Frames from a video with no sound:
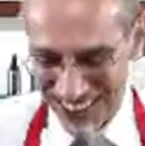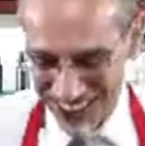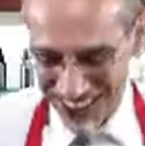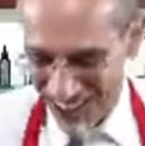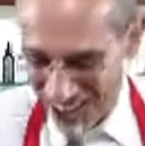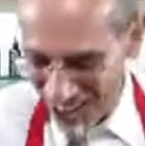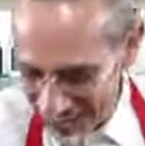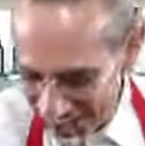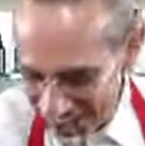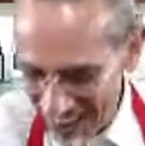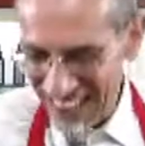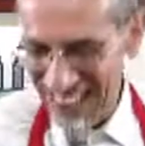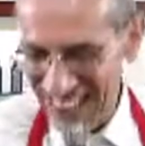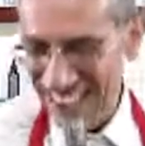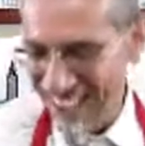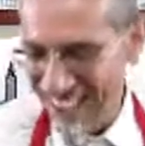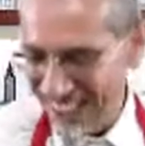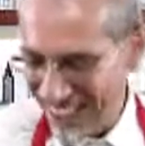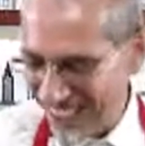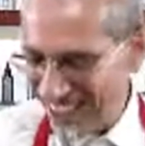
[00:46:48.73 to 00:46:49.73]

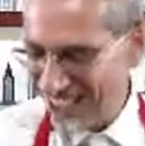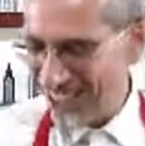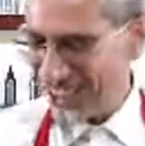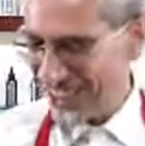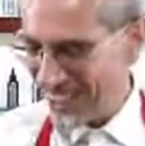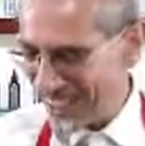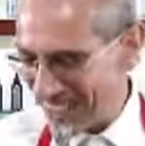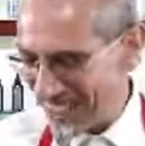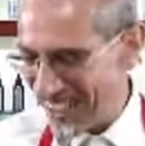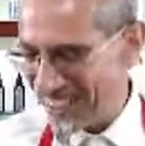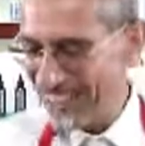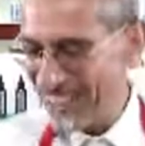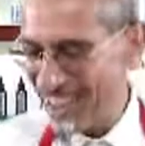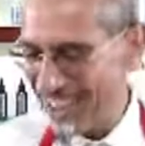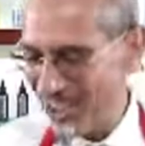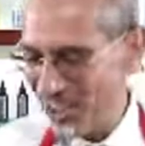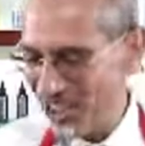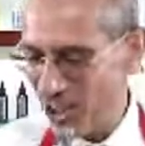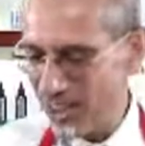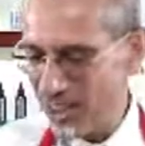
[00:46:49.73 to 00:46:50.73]
Okay,
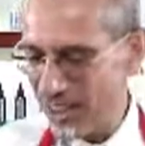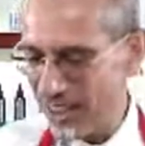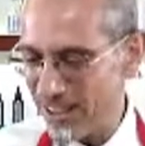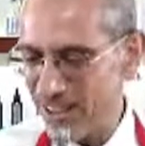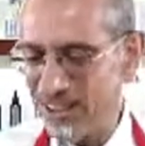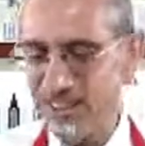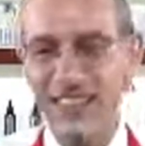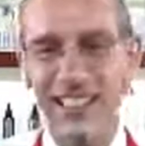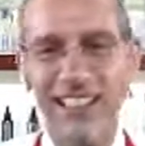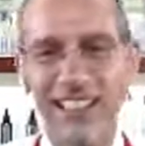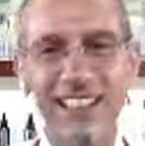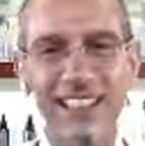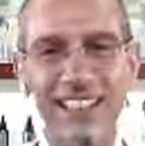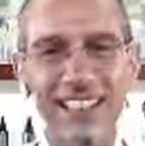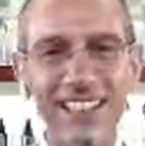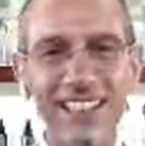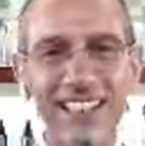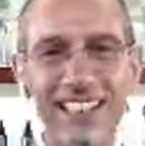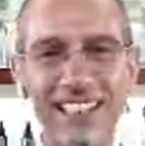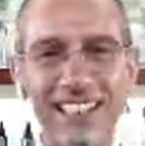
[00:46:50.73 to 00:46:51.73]

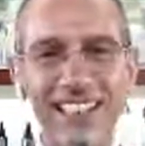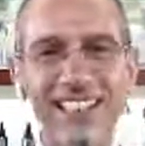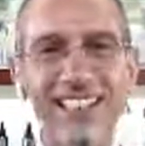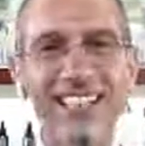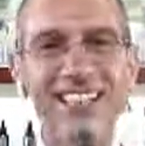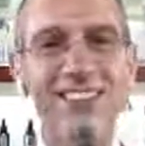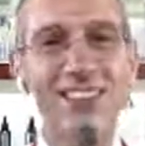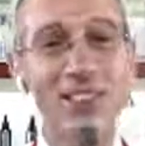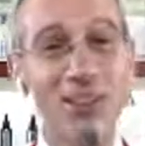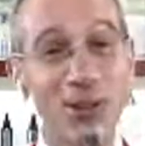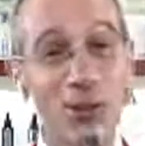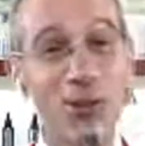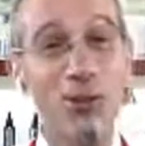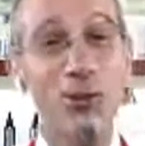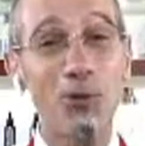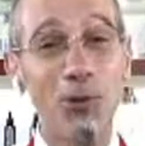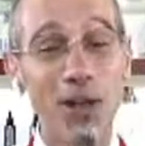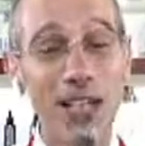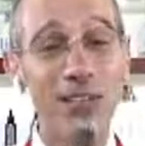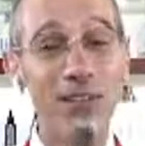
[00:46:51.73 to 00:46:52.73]
that's a
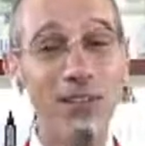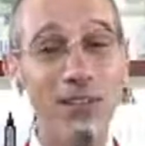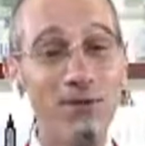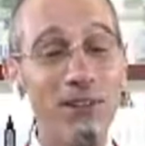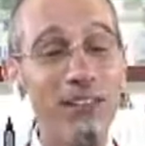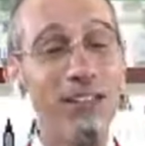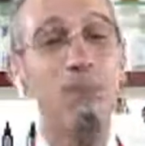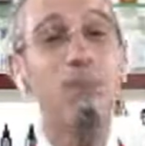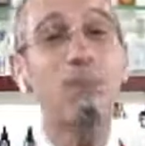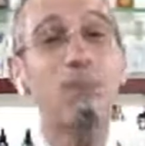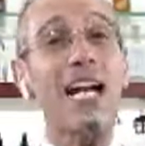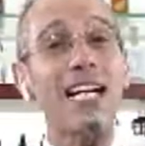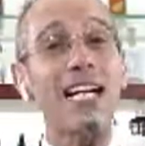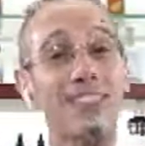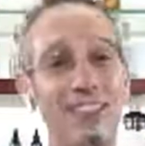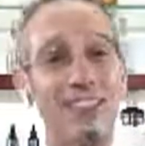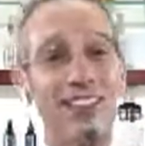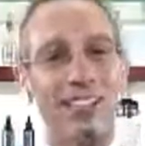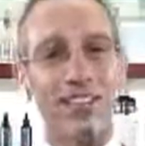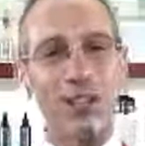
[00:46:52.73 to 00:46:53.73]
good question, very
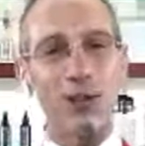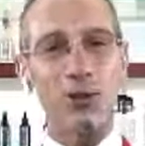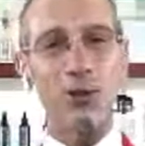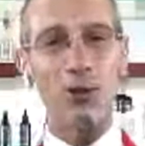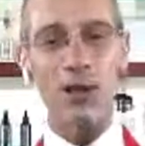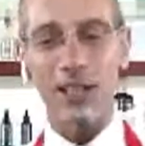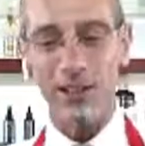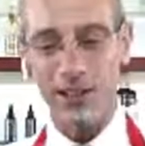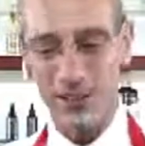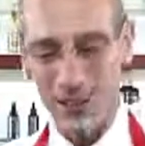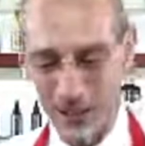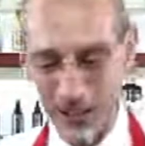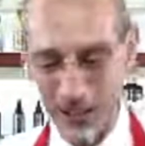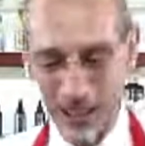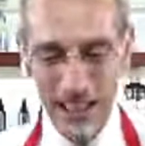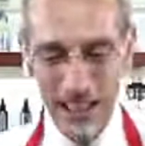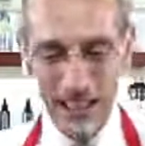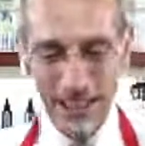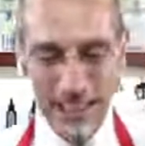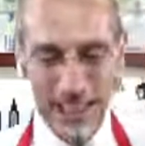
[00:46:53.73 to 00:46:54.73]
practical question.
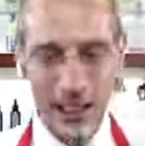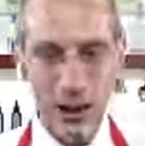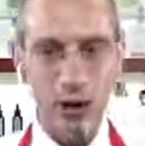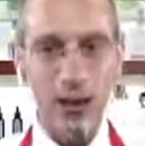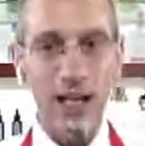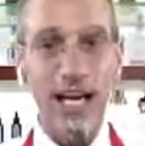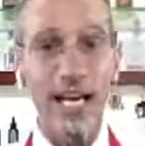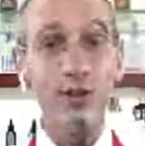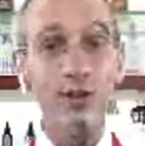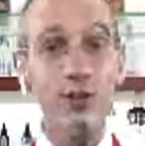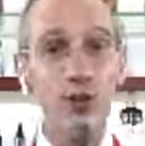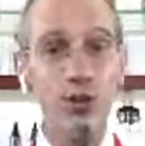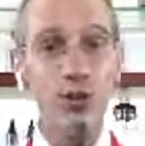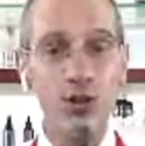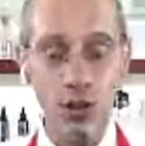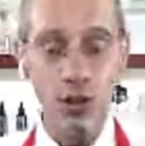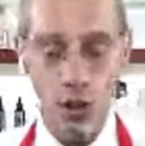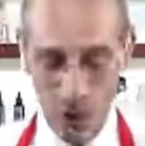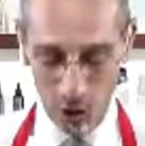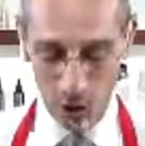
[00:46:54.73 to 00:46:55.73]
Now, as you
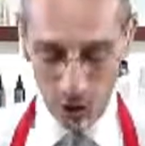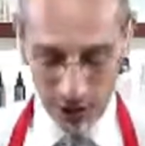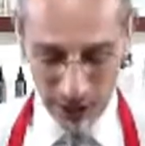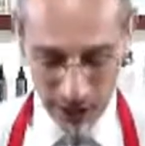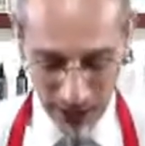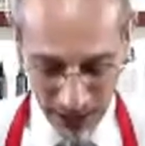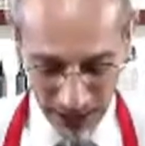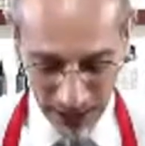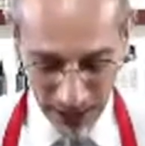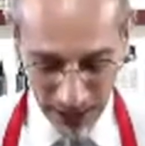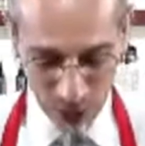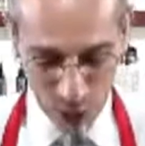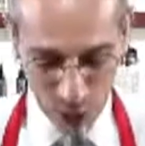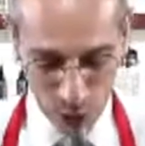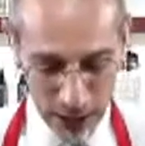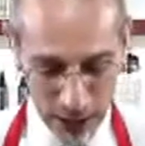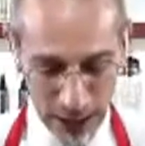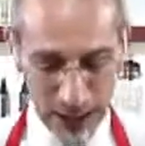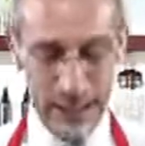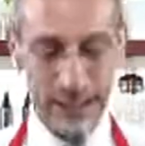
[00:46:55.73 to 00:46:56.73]
saw here
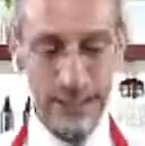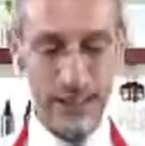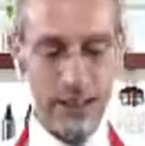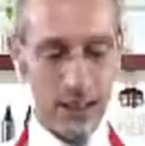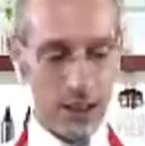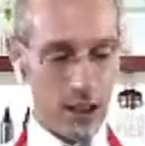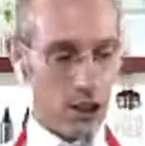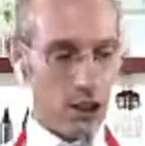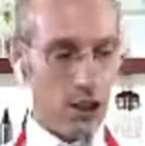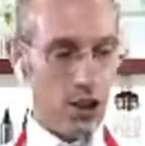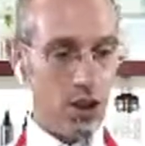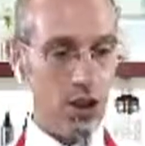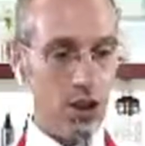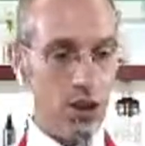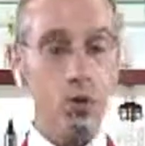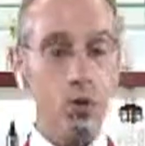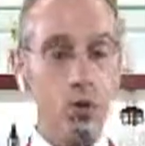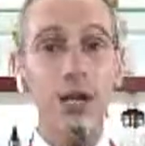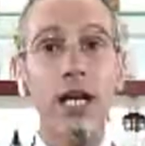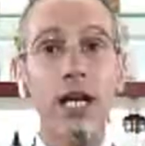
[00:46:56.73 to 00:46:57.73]
today,
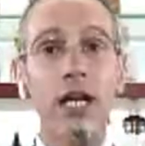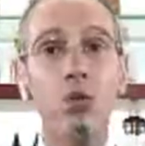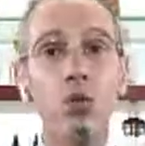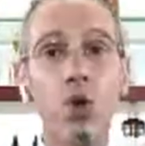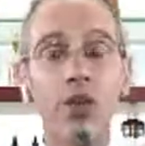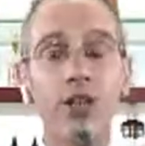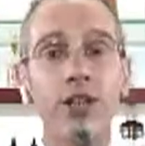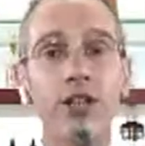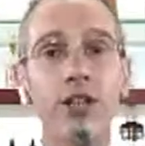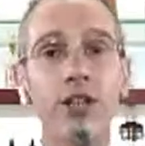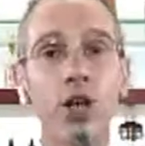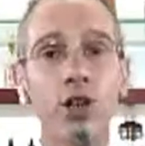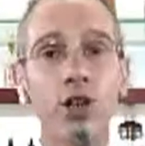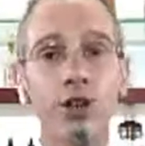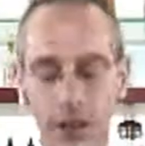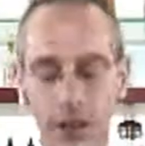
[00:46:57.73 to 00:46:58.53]
we are working on